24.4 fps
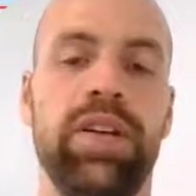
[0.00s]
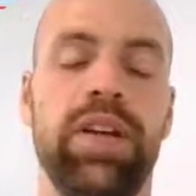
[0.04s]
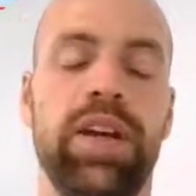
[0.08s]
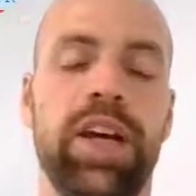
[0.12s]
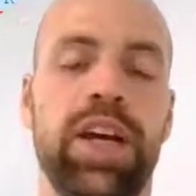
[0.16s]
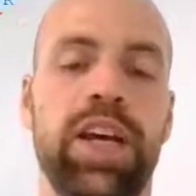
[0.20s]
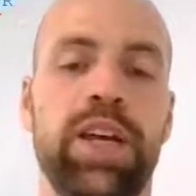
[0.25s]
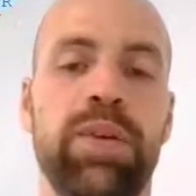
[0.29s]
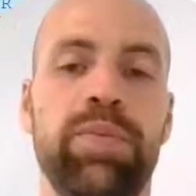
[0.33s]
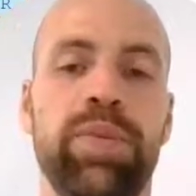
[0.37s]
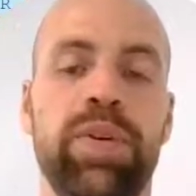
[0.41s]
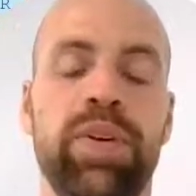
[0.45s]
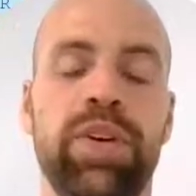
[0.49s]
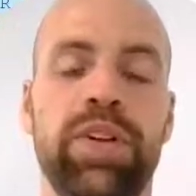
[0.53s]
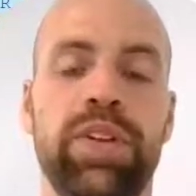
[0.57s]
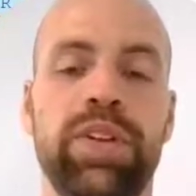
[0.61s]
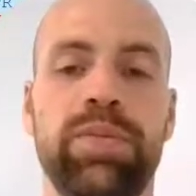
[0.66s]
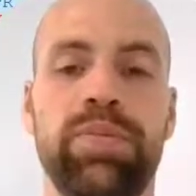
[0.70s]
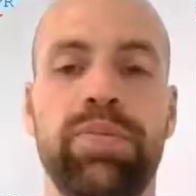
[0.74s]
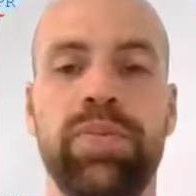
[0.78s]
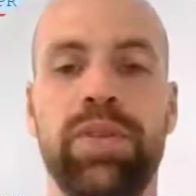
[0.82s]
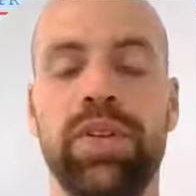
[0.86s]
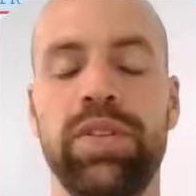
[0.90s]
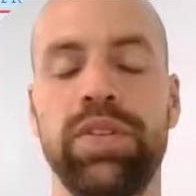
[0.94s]

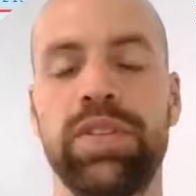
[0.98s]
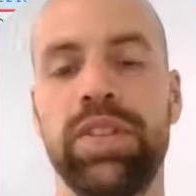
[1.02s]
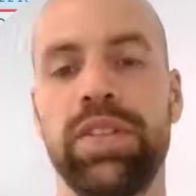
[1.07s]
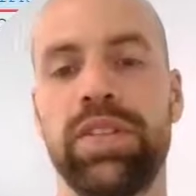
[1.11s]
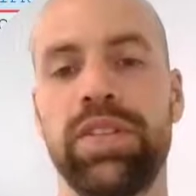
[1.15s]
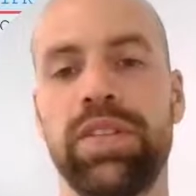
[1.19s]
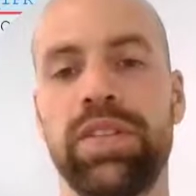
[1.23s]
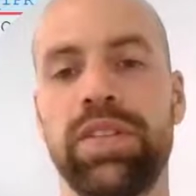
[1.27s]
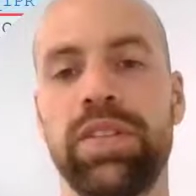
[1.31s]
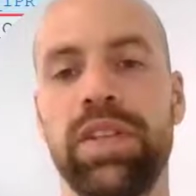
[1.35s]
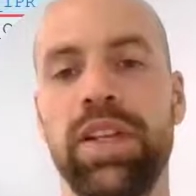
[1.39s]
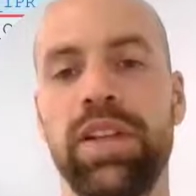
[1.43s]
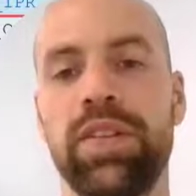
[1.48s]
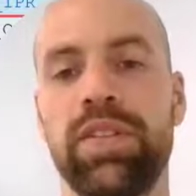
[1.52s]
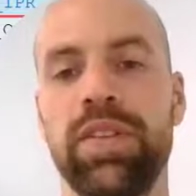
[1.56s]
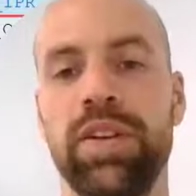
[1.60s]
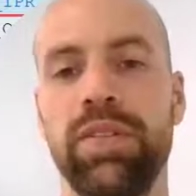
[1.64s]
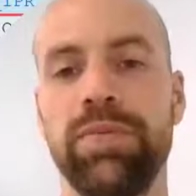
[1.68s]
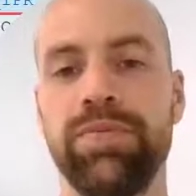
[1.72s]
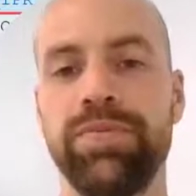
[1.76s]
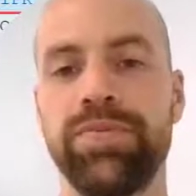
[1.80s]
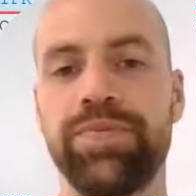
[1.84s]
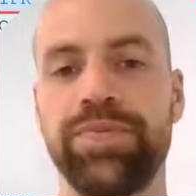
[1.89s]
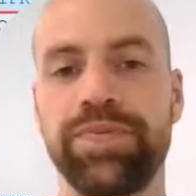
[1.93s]
I-point processing
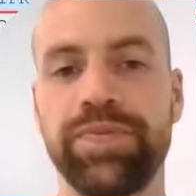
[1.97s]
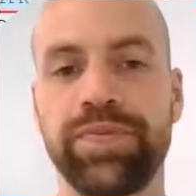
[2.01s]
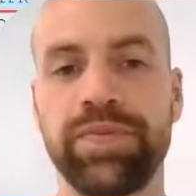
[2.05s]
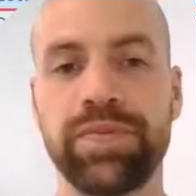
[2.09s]
Telegram.